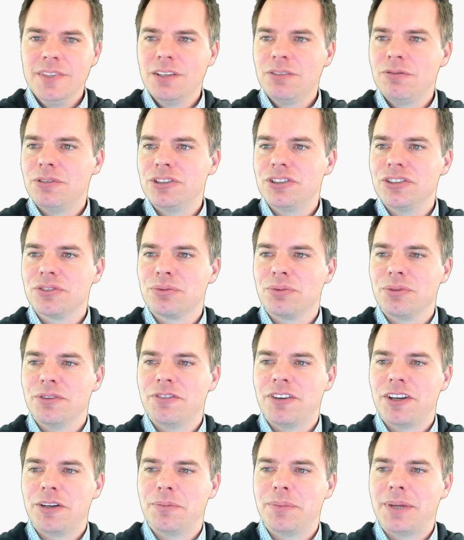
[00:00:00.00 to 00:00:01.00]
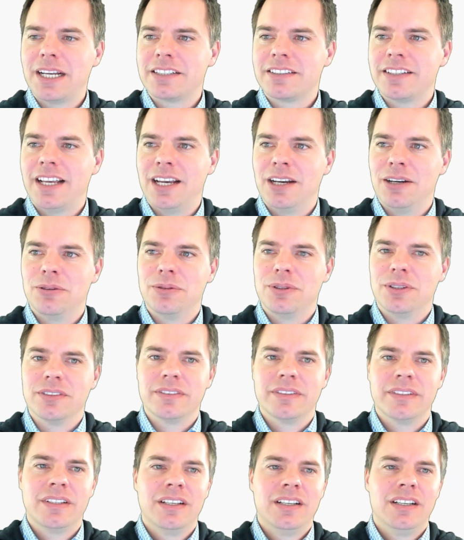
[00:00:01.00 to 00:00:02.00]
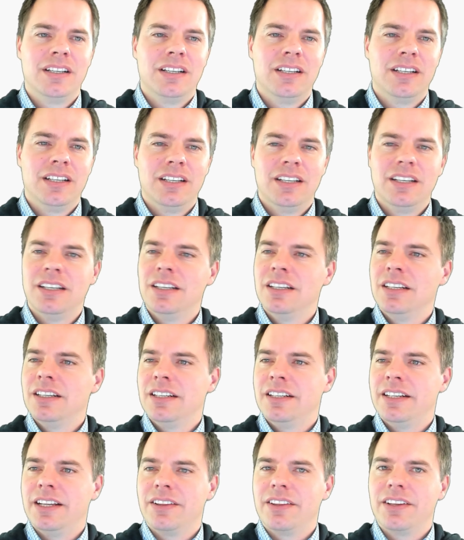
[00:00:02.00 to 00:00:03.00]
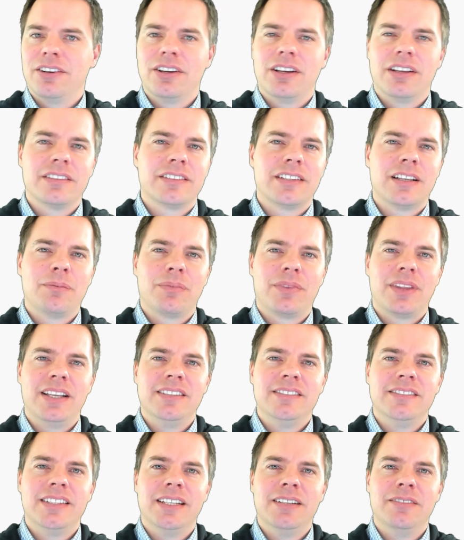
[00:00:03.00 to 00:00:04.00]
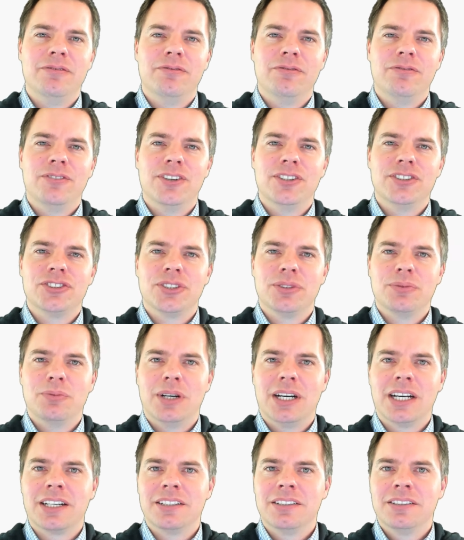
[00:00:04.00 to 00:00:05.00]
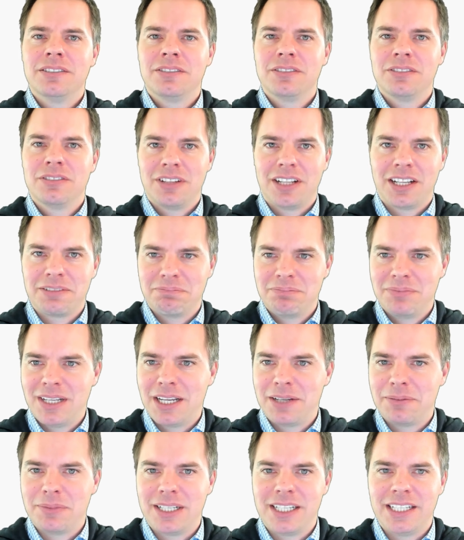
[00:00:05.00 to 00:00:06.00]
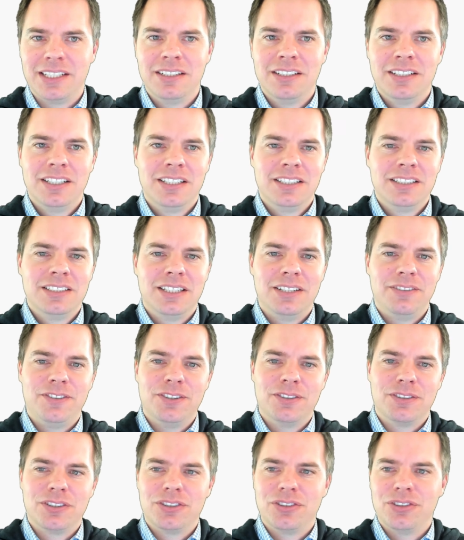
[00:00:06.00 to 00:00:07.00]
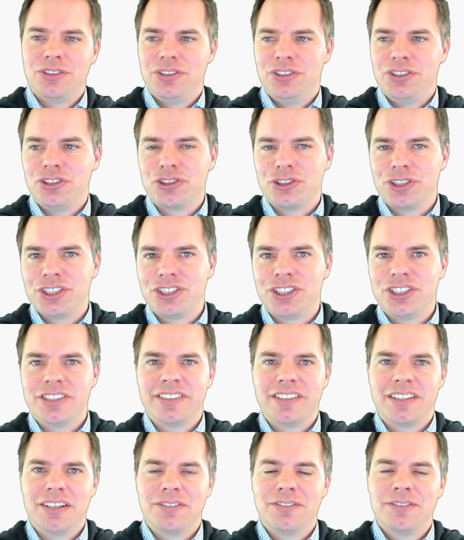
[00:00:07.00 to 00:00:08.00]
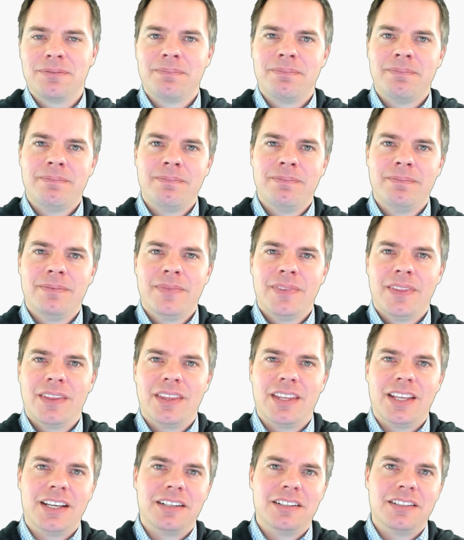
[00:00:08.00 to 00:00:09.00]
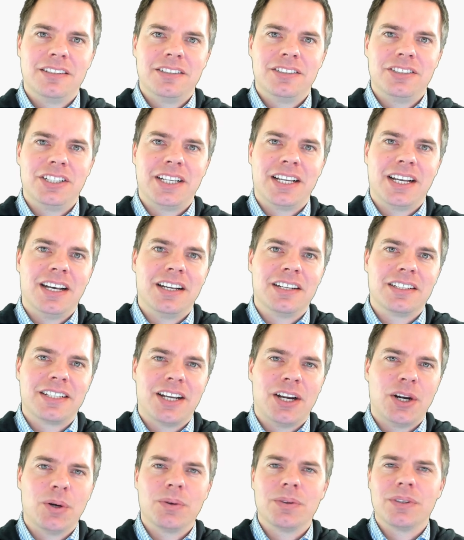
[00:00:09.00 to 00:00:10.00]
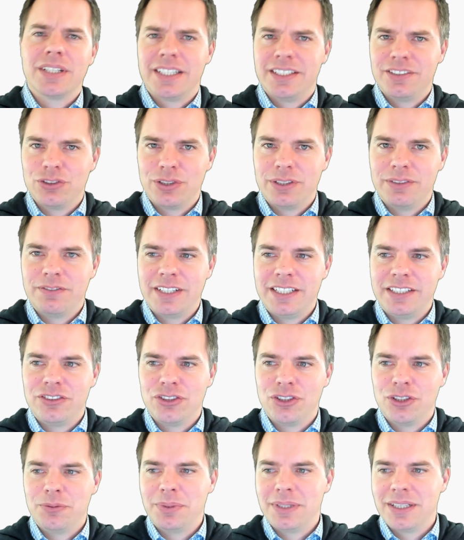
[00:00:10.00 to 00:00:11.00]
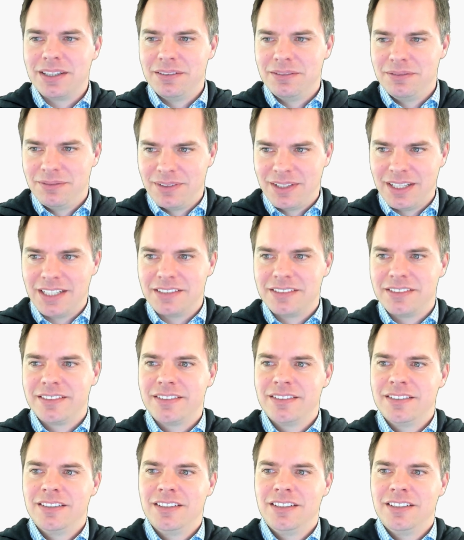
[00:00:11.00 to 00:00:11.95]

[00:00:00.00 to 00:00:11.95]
we'll just revert it back to how it was. Now there are some things in version 1, like namely if you want to do nutrition stuff, that you can't currently do in V2, but that's